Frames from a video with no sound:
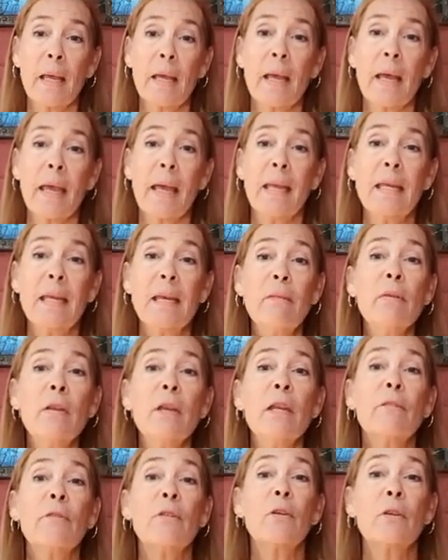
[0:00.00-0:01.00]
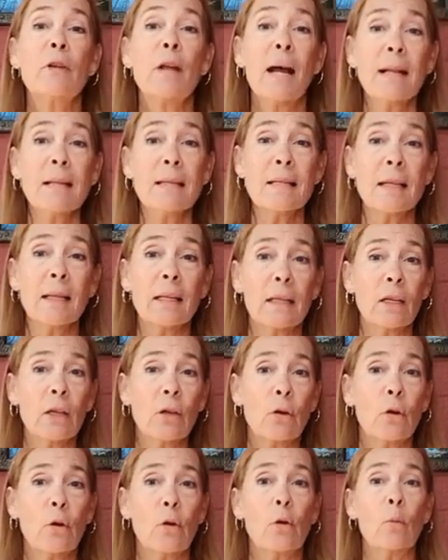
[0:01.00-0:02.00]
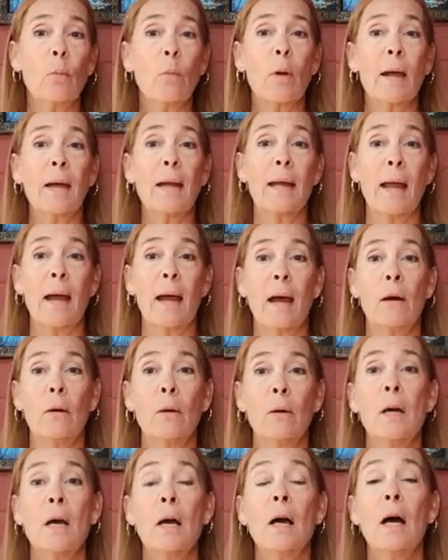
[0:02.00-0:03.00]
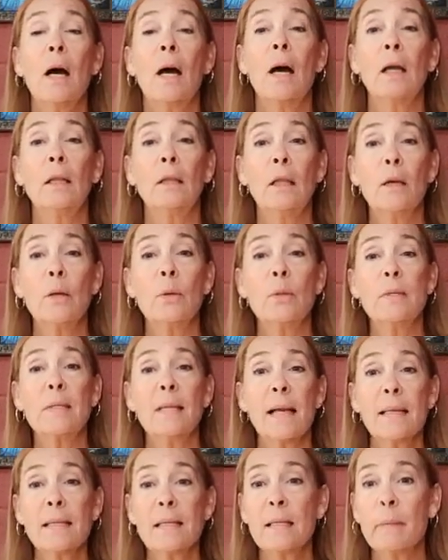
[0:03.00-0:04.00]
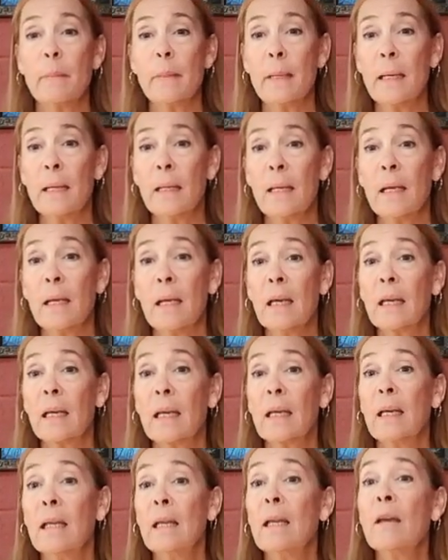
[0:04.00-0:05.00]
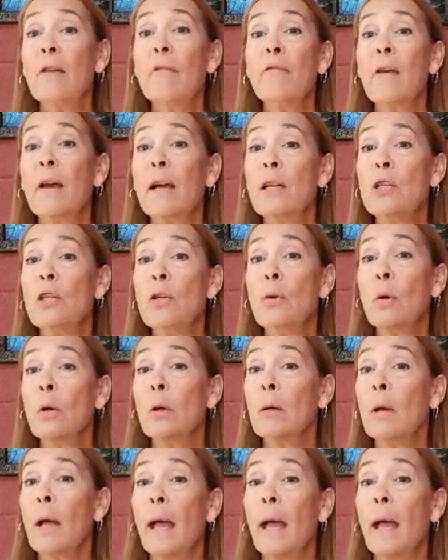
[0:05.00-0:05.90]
And even if you're not selling your home right now, a low Zestimate can affect your